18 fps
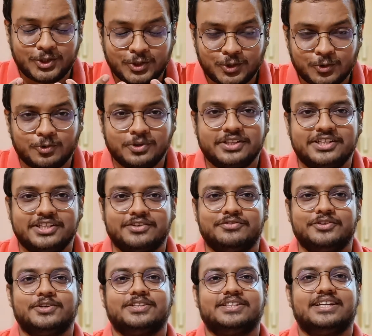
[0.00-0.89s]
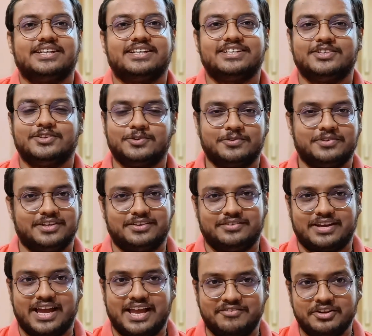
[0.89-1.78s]
told the interviewer that,
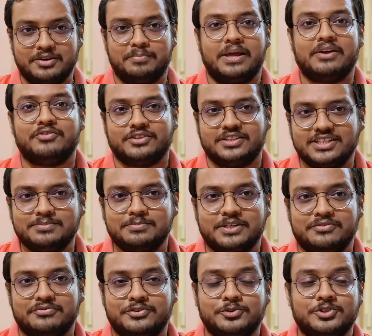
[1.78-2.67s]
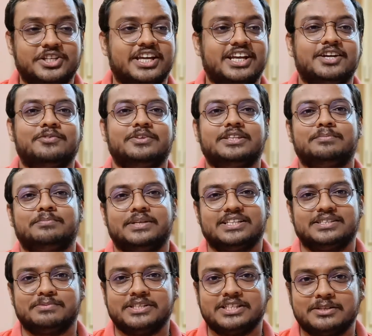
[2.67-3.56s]
I have a reply for this, but if you share it with the
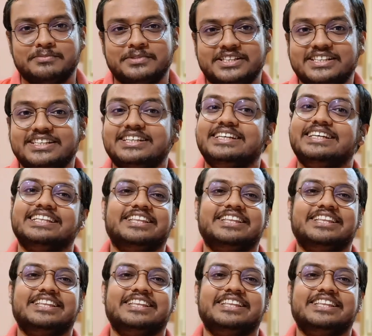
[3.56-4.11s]
placement committee,